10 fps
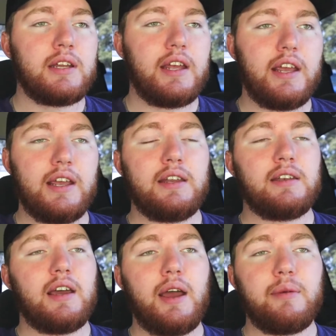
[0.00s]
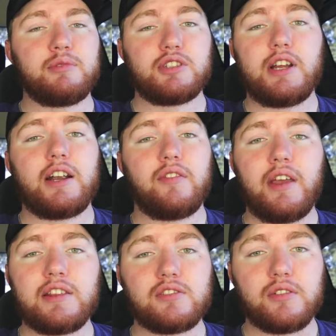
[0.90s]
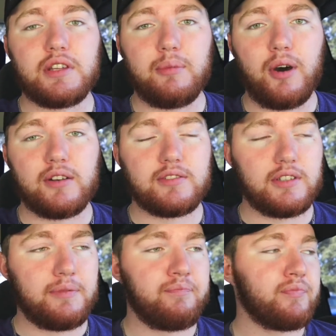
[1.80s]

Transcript: And I'm just tired of answering them, honestly.